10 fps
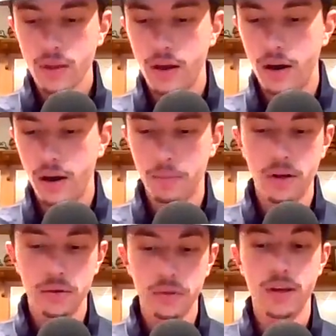
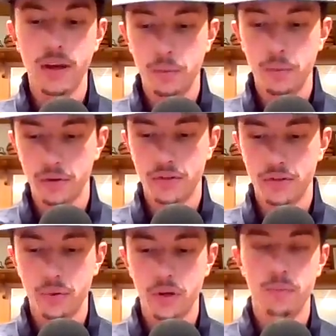Aaliyah Edwards,
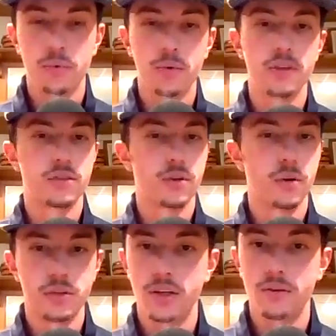20 points,
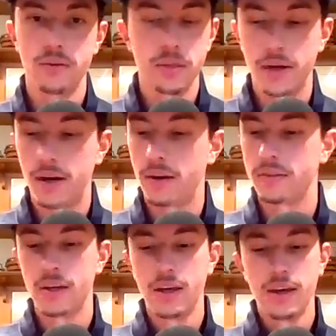13
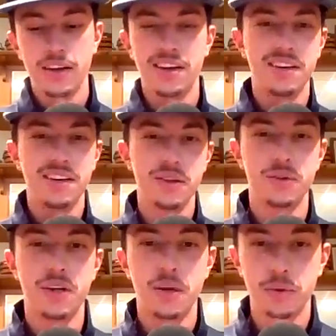rebounds, yet another
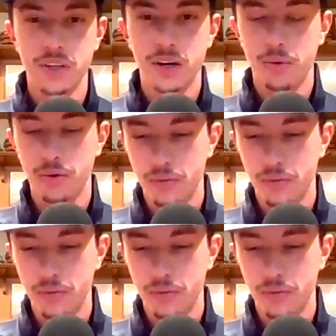double-double